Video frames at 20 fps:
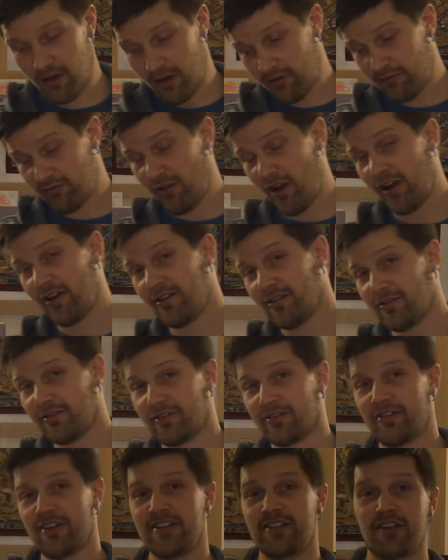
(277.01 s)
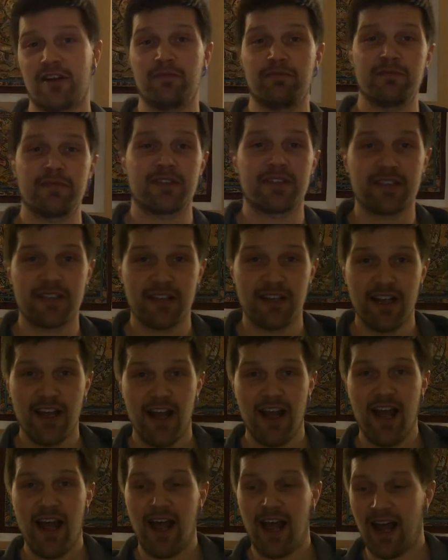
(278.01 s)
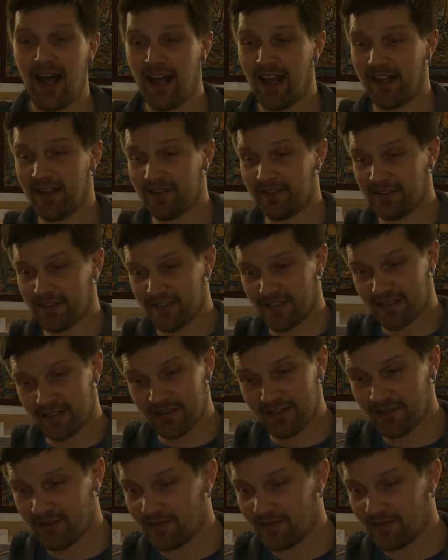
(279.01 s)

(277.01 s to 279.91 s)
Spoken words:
run of 3 jumps, and